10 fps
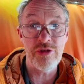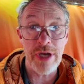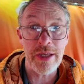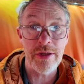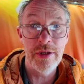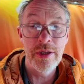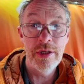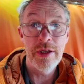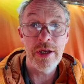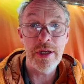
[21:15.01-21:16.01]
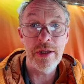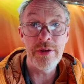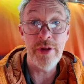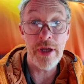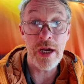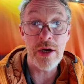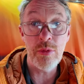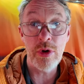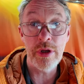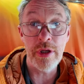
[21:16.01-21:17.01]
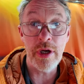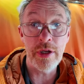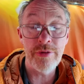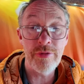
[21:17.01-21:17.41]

jack and they are working on it.